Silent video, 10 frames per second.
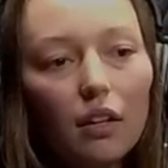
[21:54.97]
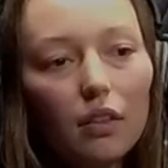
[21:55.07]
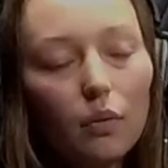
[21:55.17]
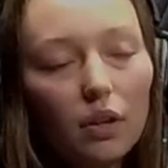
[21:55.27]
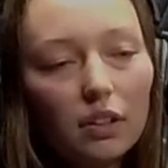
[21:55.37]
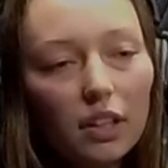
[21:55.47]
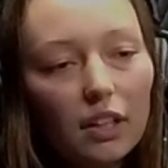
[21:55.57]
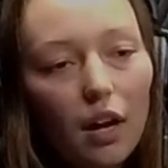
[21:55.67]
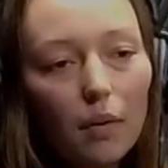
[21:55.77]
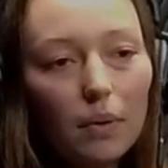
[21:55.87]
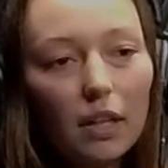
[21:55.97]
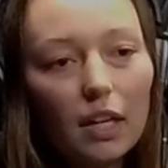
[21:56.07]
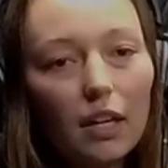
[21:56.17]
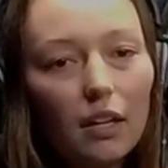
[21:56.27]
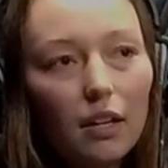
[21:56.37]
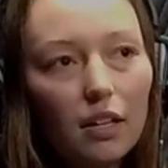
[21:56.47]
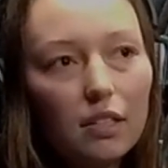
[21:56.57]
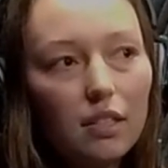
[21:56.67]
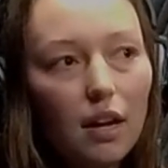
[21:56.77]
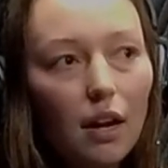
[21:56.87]
The one thing coming in
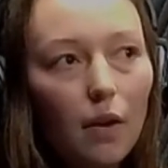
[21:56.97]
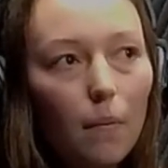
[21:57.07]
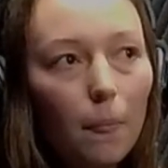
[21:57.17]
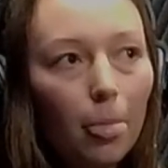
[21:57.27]
is that